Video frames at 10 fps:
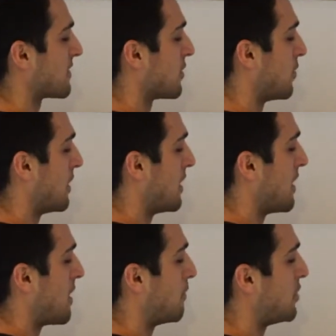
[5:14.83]
So
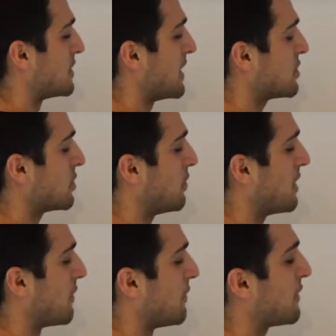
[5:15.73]
potential
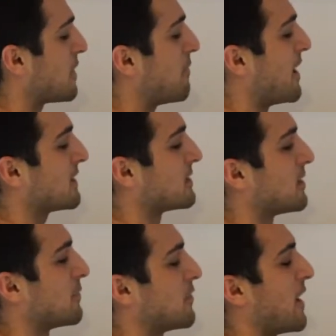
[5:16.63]
win of $50
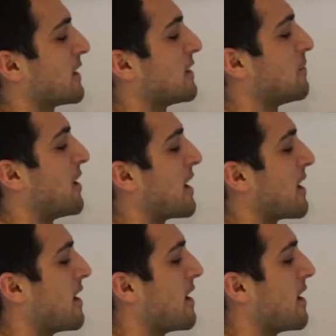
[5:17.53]
subtracted by